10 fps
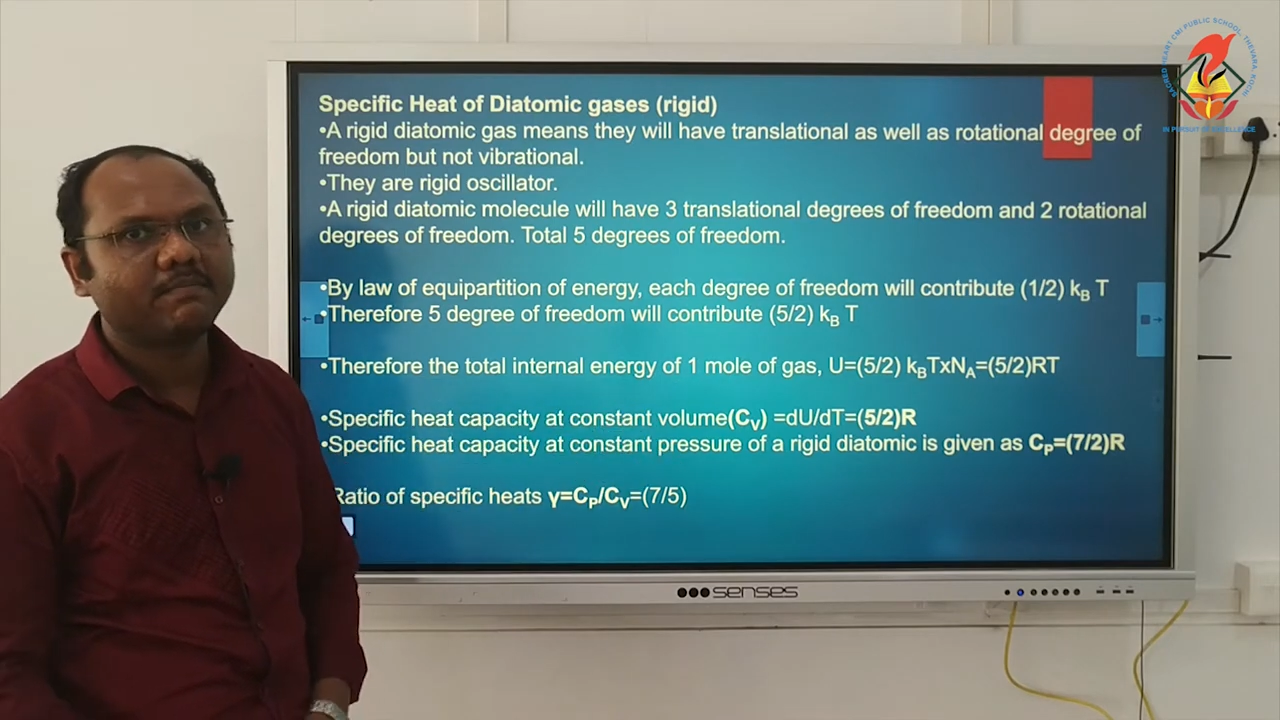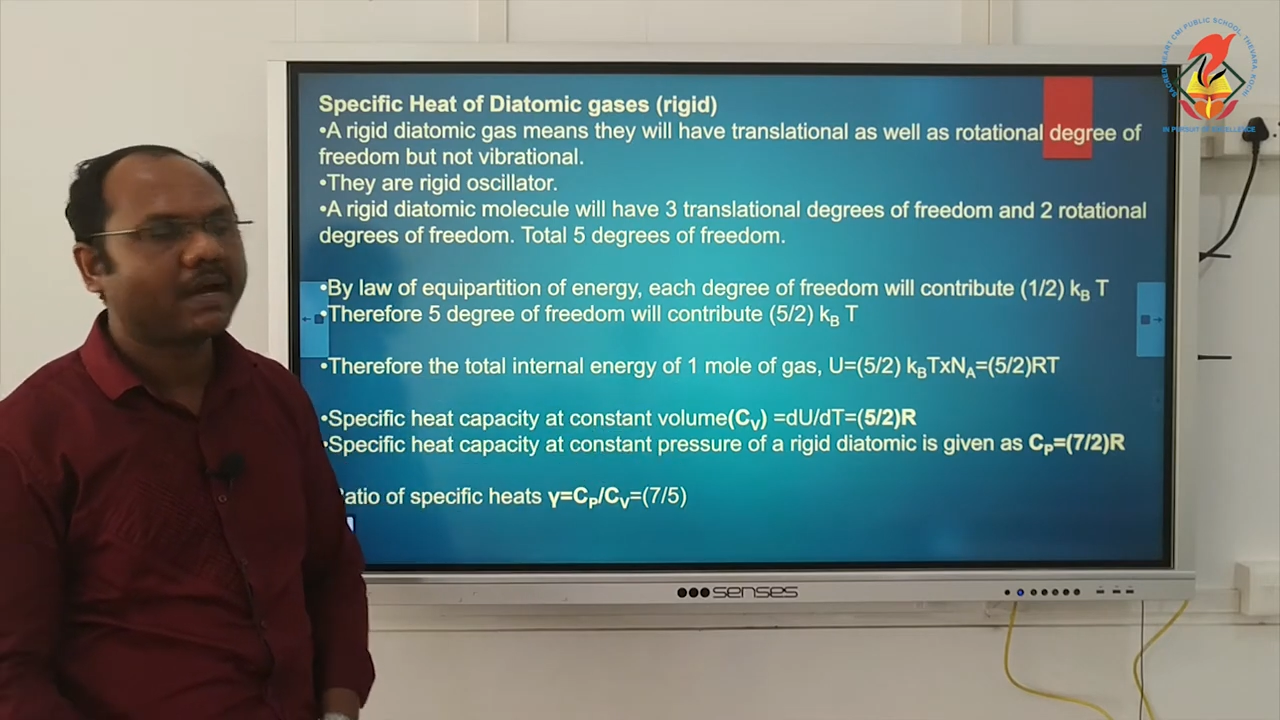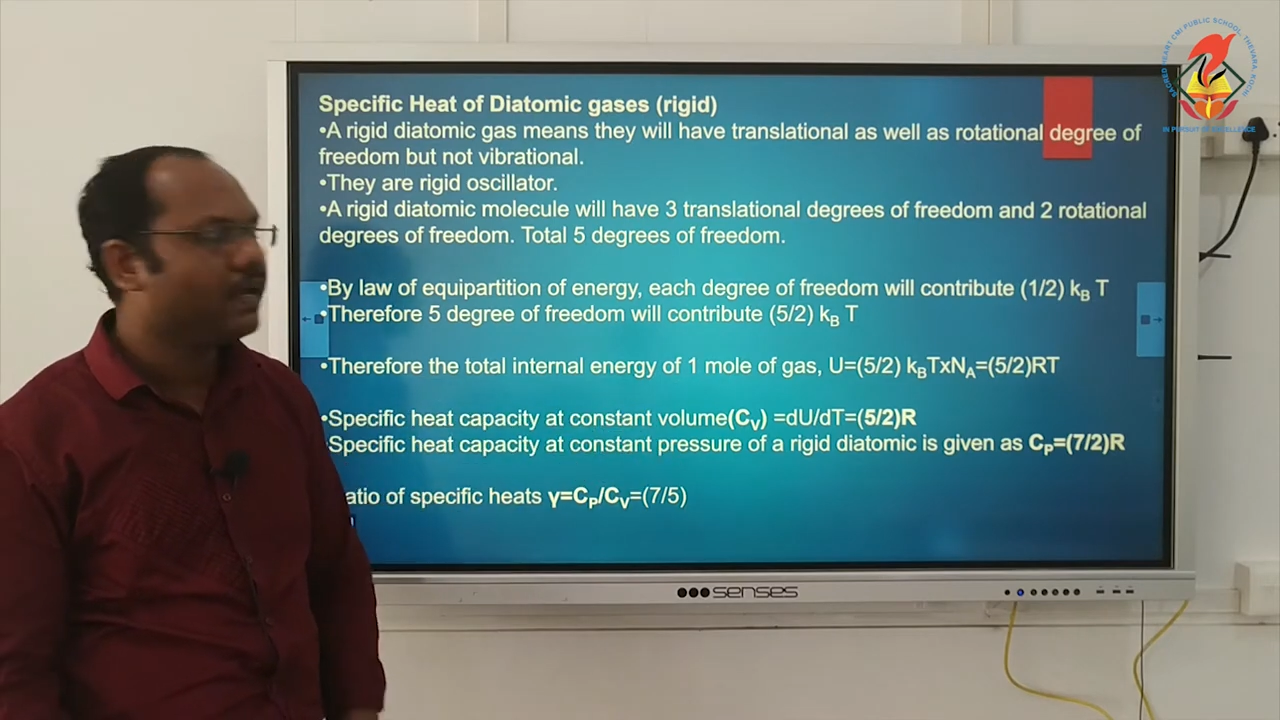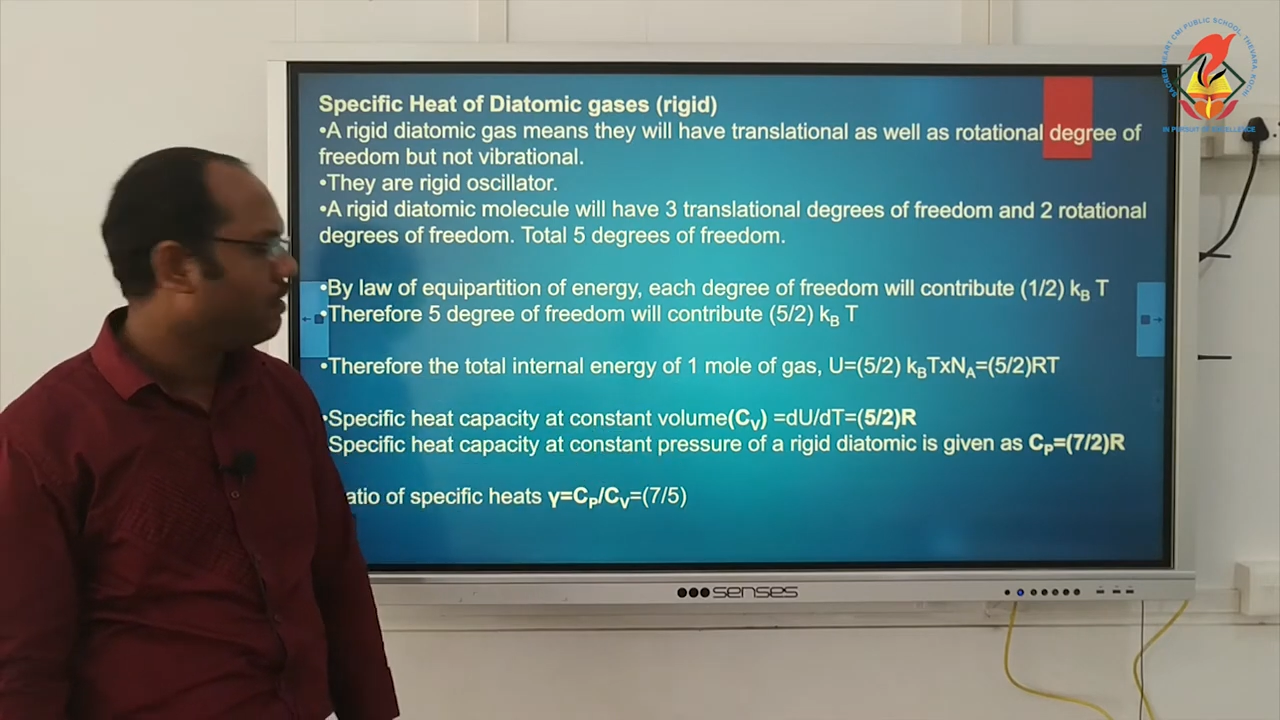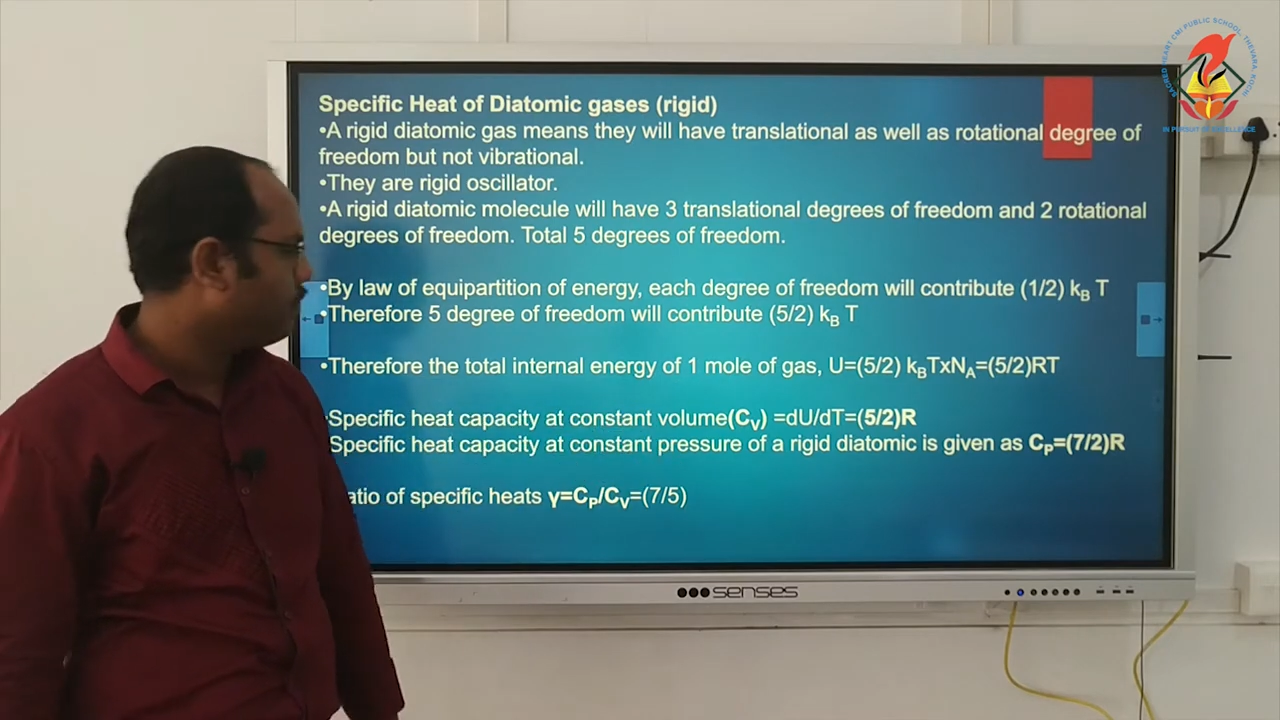
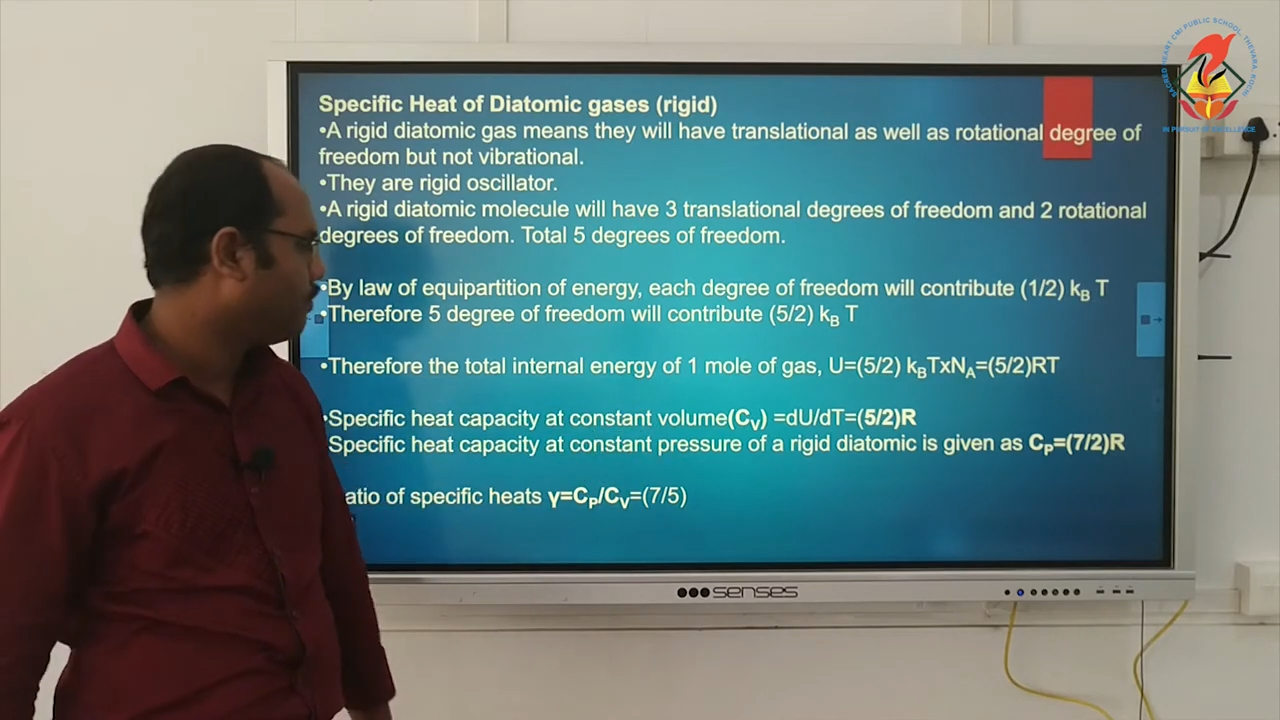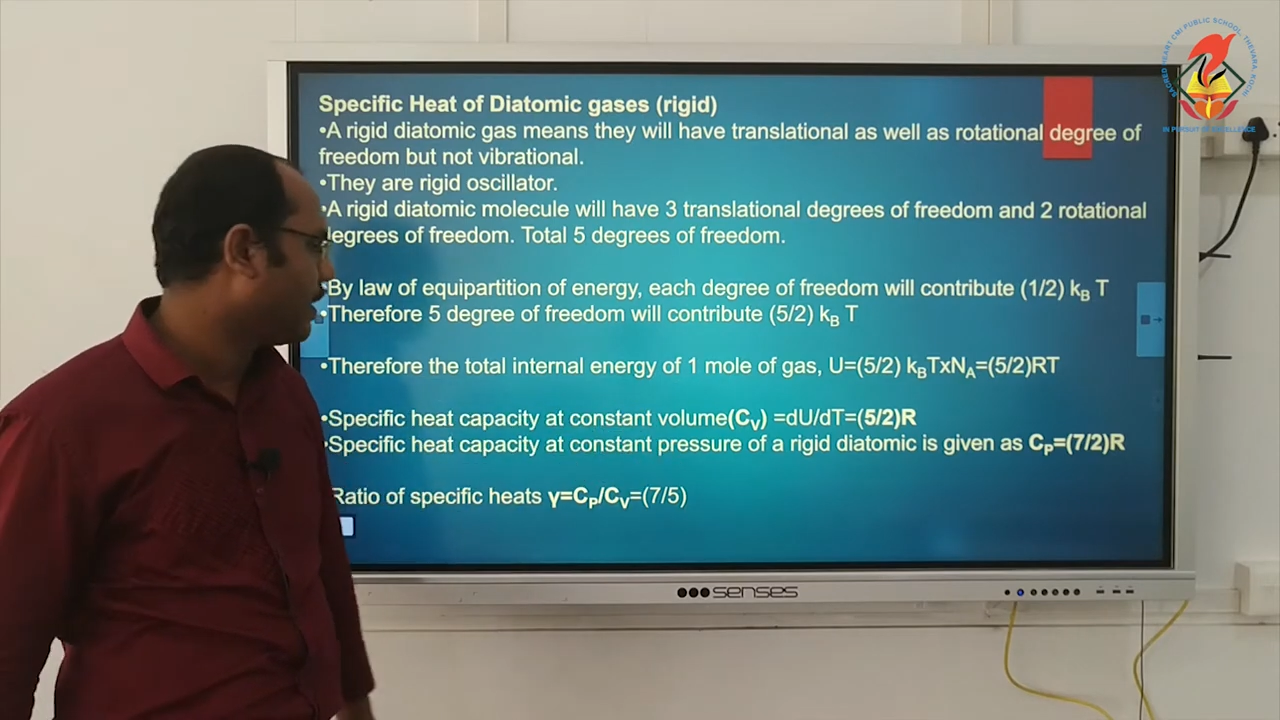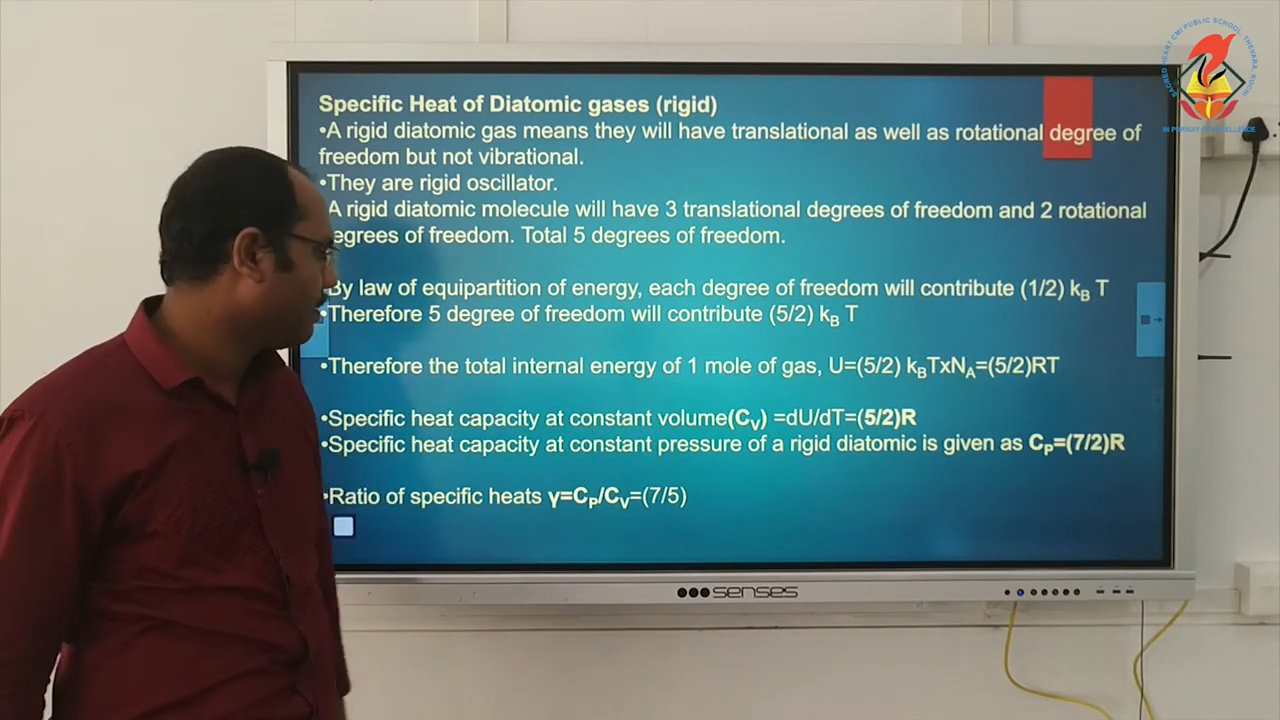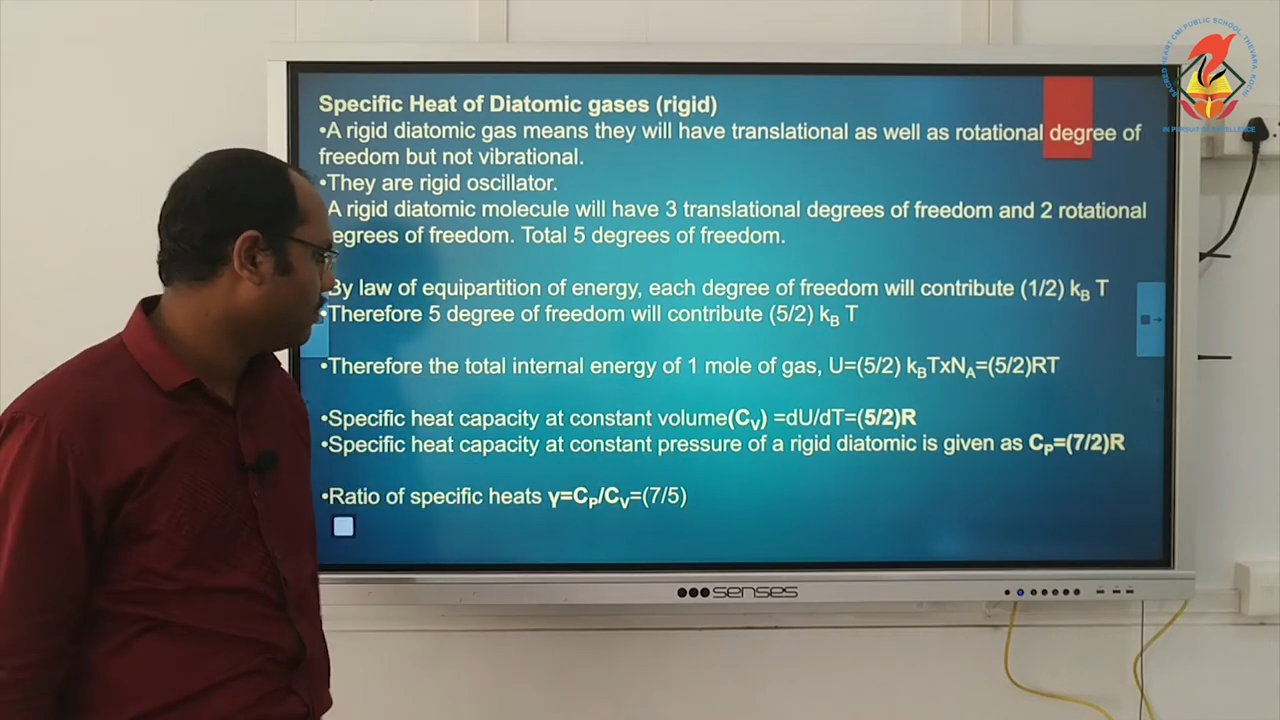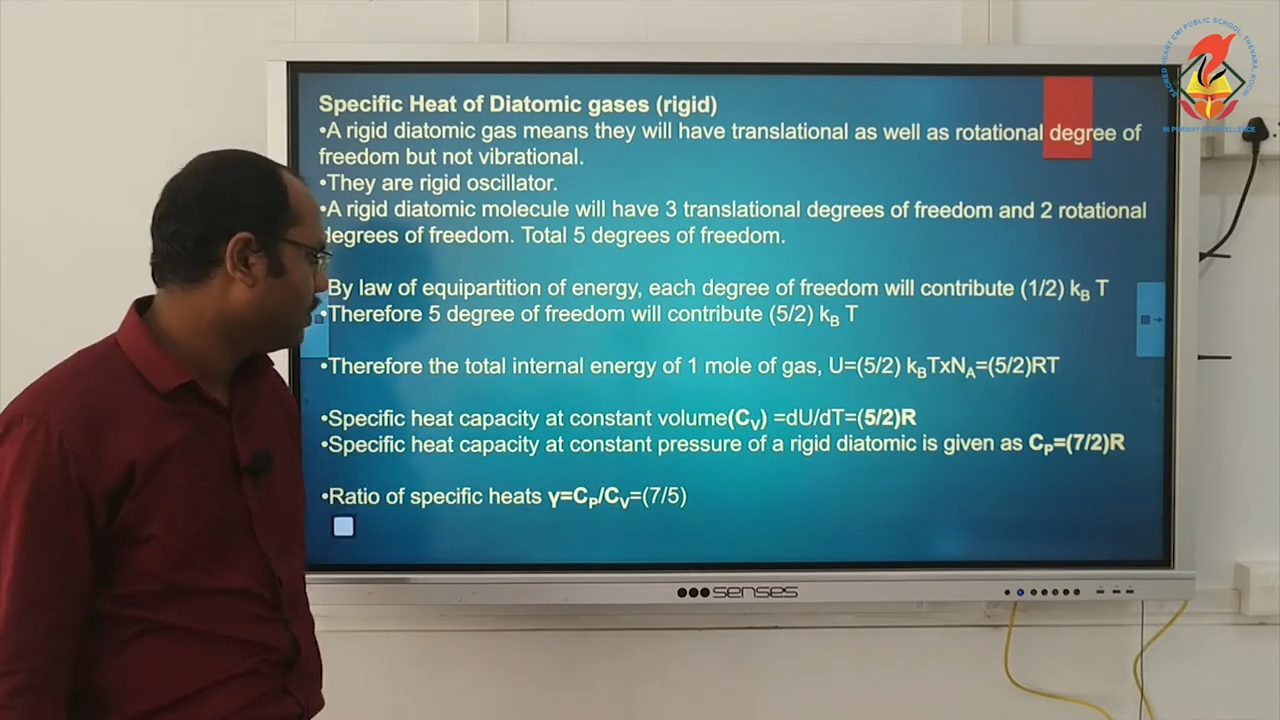by 5.